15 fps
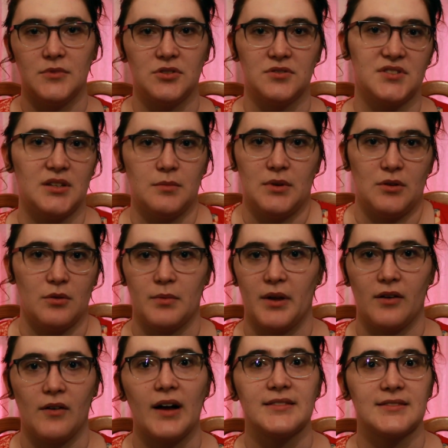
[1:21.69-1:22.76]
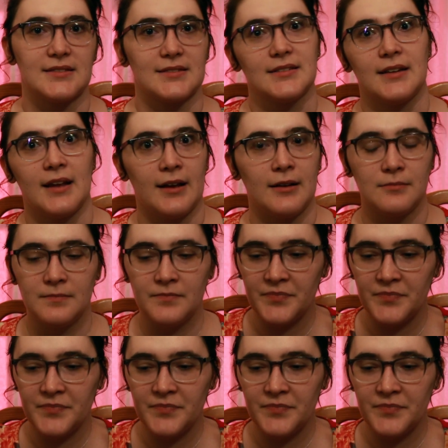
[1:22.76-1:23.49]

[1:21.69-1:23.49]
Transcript: you see me with my glasses today.